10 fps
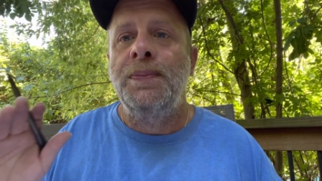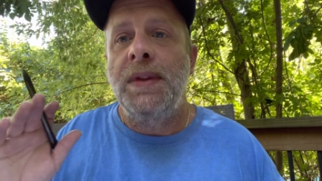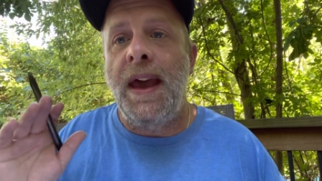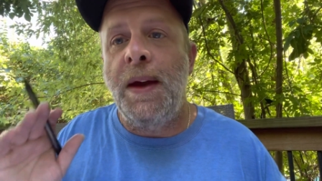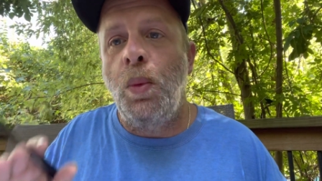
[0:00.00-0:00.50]

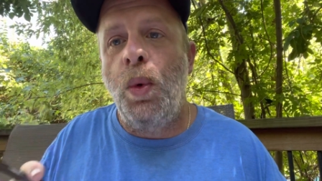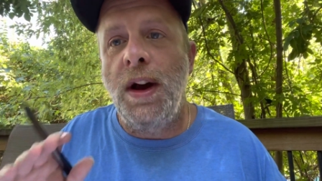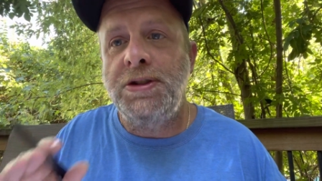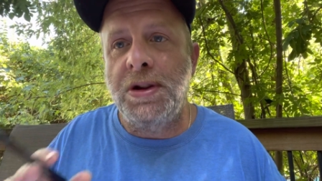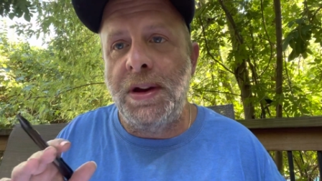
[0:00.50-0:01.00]
And
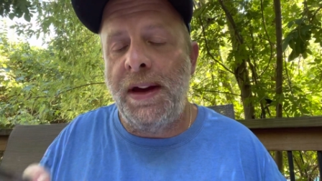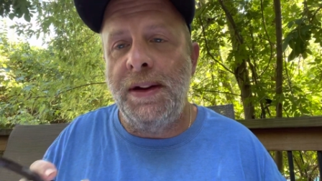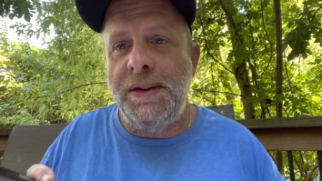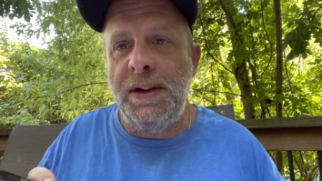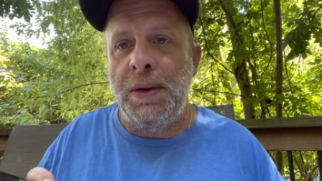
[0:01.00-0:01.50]
what you're going to
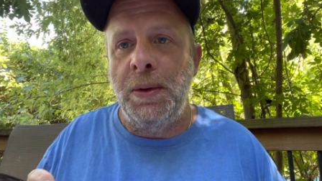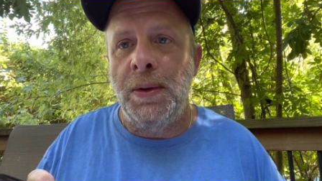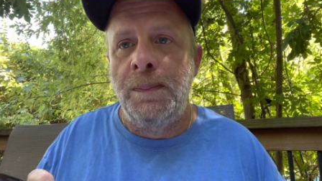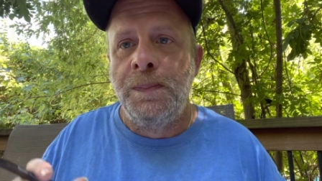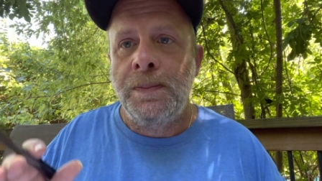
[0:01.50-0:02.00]
do
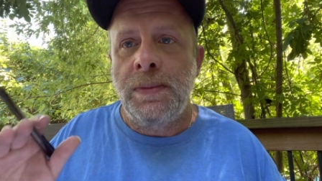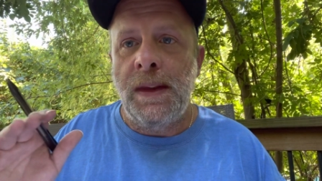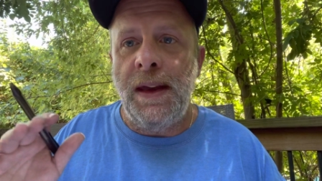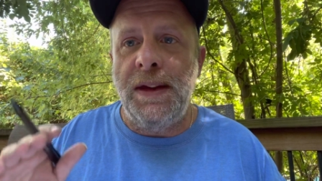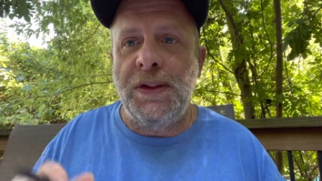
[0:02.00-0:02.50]

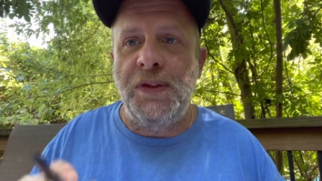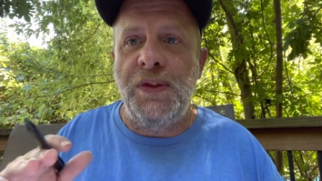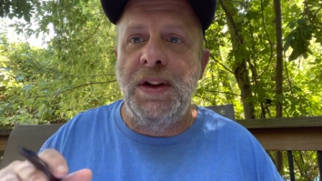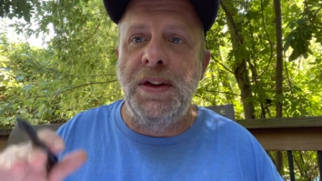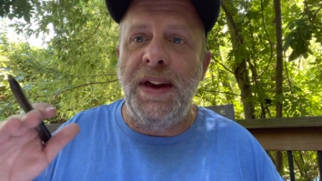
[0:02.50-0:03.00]
is
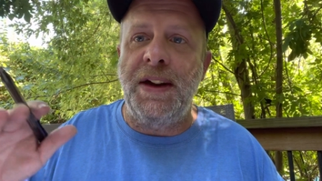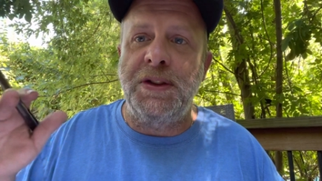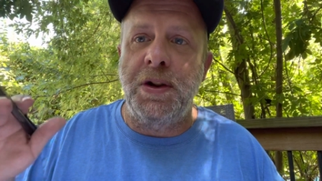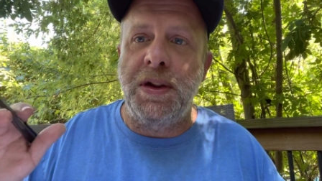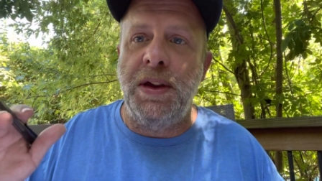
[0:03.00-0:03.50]
fill that
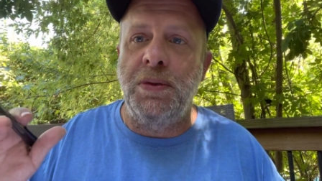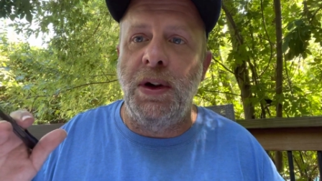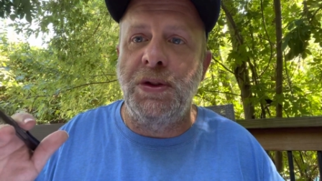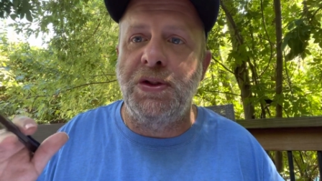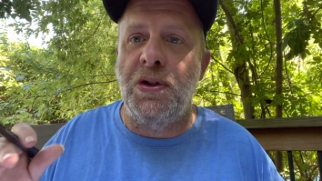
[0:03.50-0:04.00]
turkey
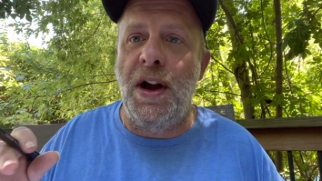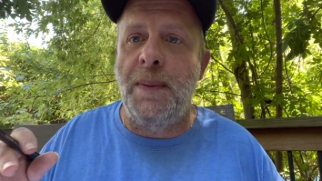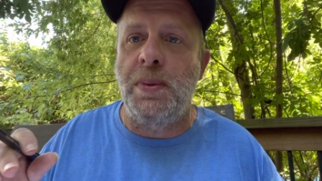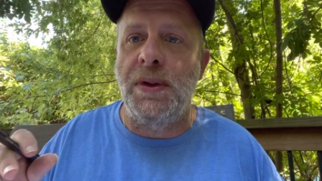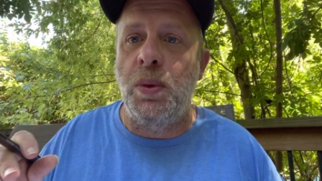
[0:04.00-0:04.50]
roaster
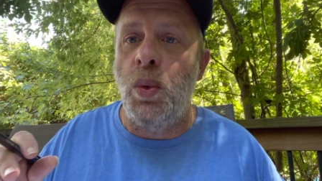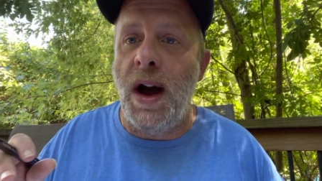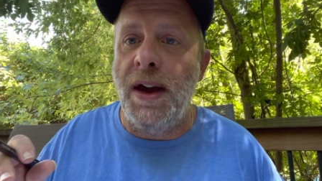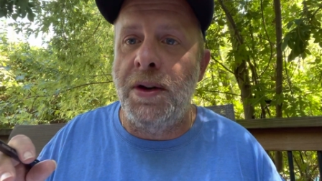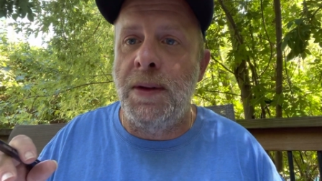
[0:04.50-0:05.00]
up with
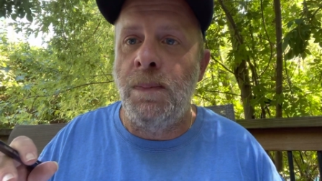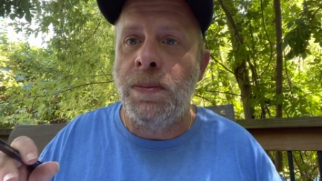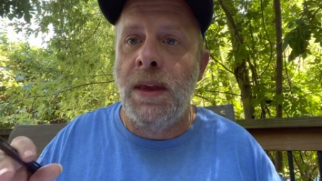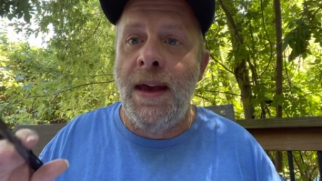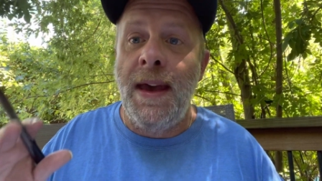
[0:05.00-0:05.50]
water
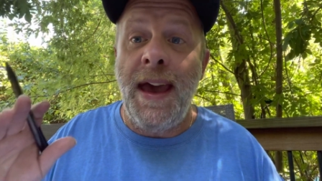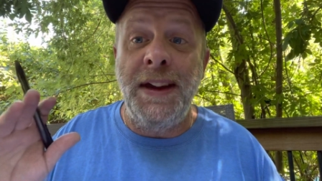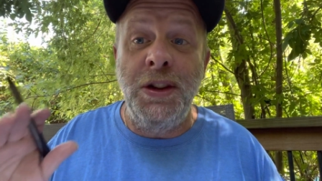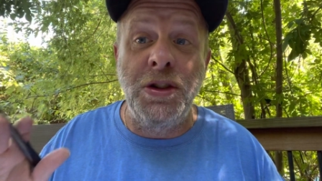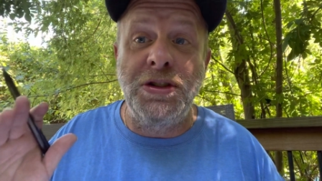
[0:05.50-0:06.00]

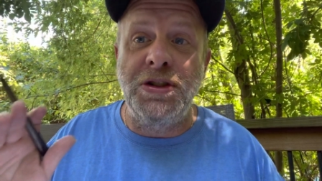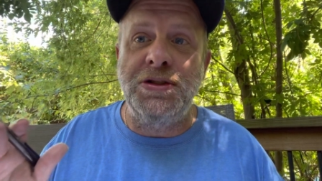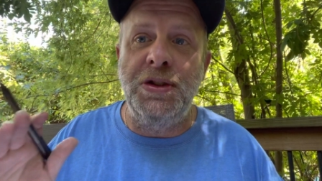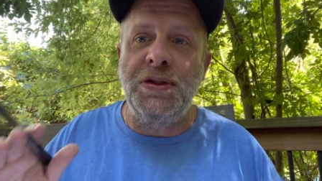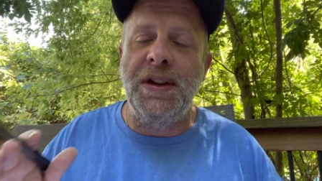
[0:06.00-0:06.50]
and you're just
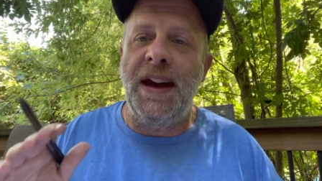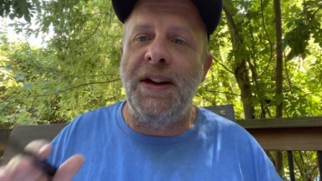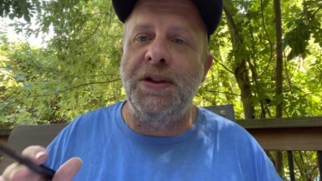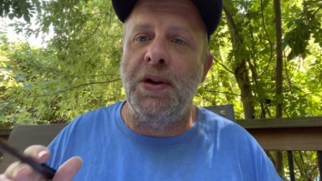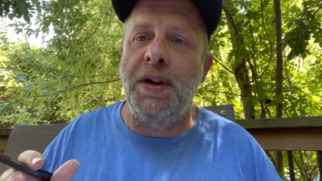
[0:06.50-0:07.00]
using
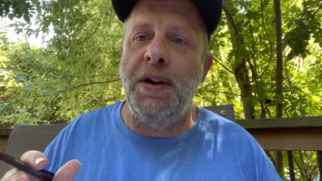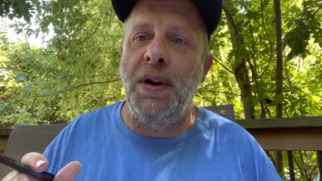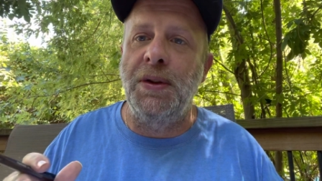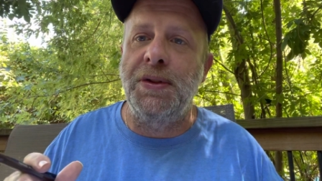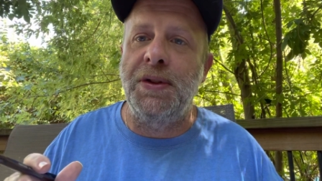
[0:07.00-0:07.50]
that turkey
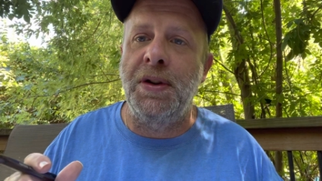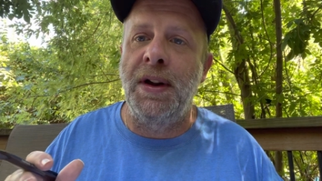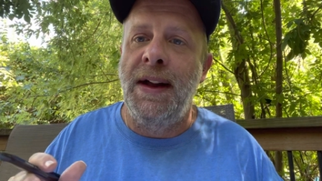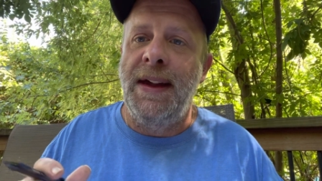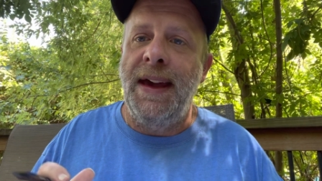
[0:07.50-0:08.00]
roaster
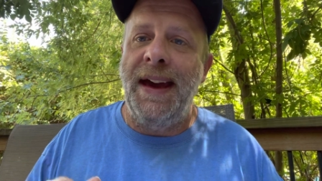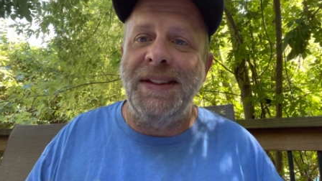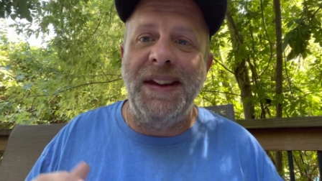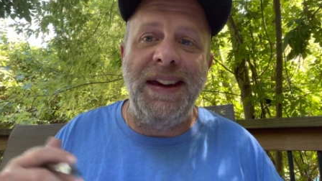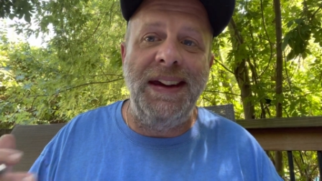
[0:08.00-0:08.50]

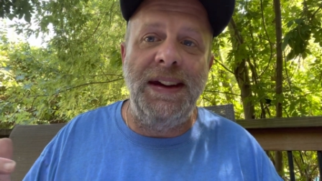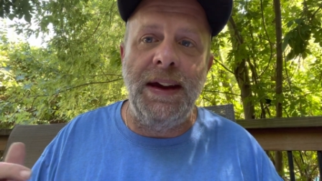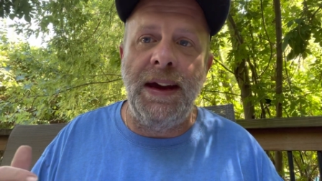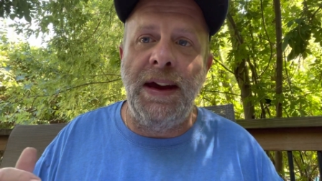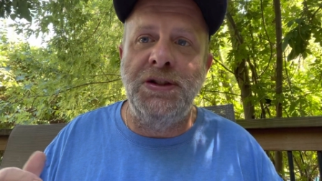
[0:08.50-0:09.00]
as a
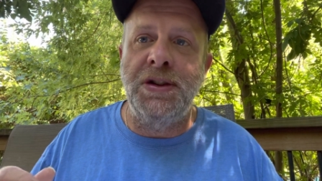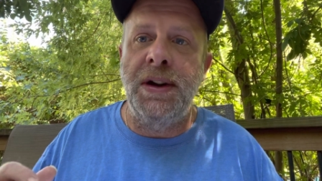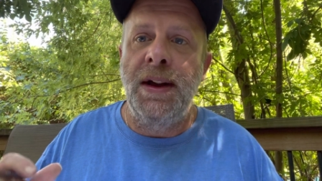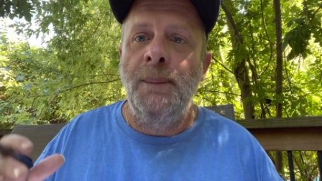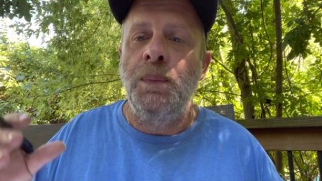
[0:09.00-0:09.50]
heating agent
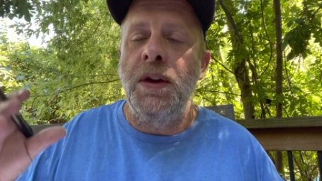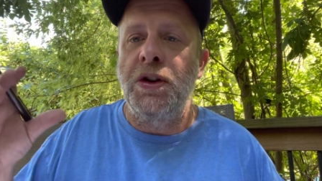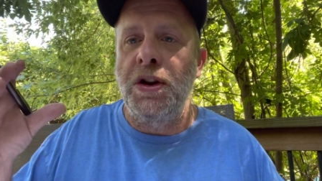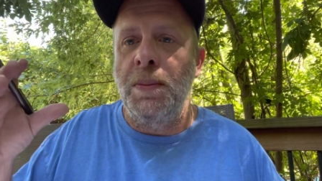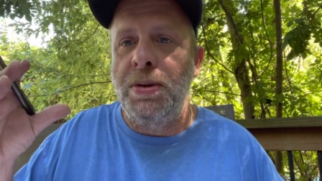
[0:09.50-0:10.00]
and you're
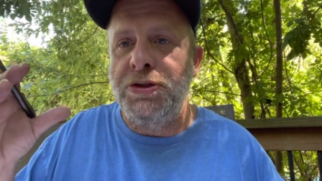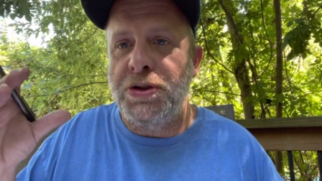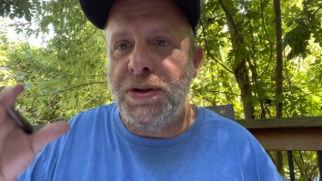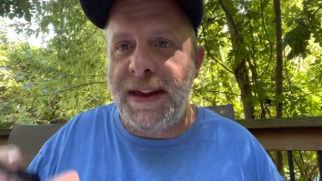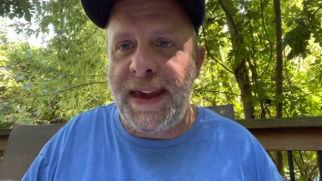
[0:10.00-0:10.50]
going to put
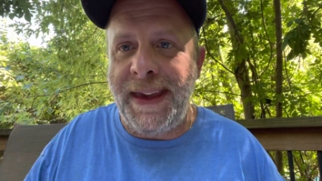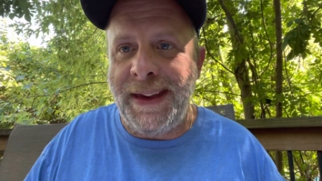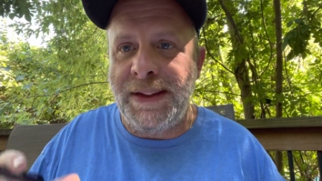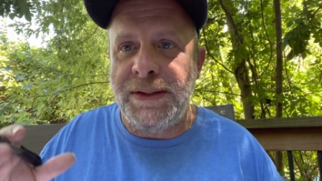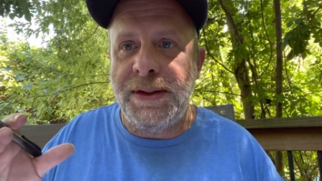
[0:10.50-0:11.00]
your
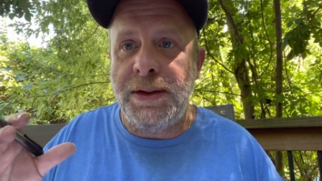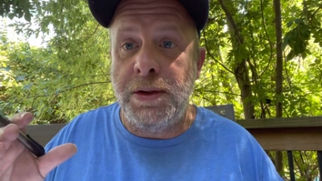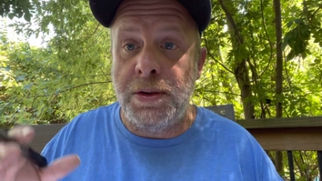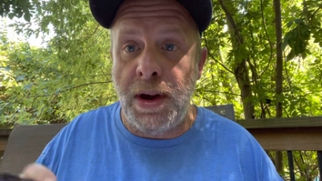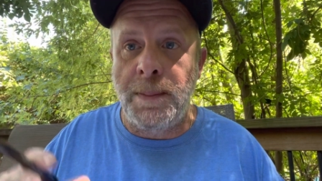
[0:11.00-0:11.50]
cans,
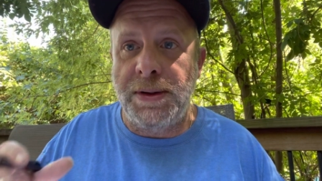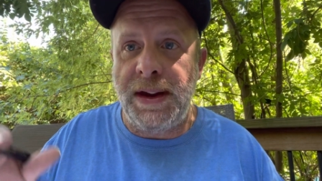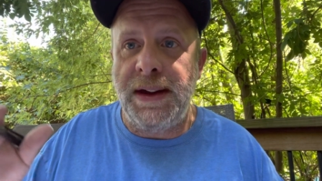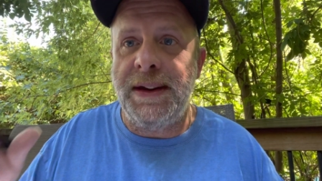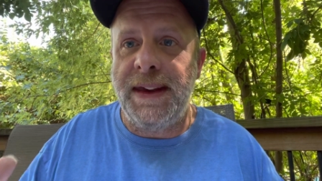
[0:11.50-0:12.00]
your number
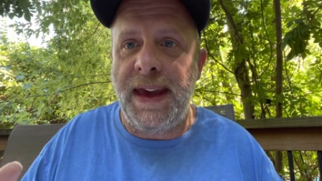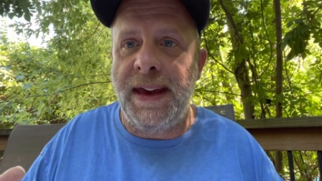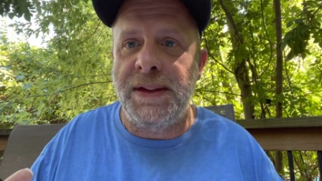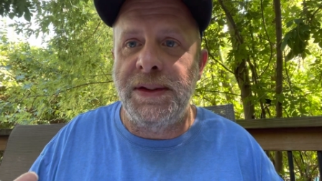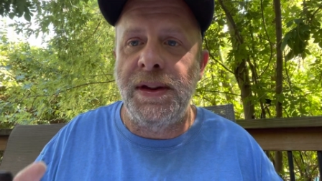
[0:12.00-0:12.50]
10
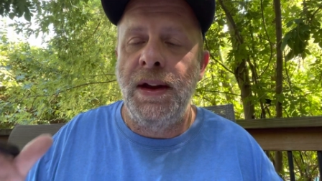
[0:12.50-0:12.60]
cans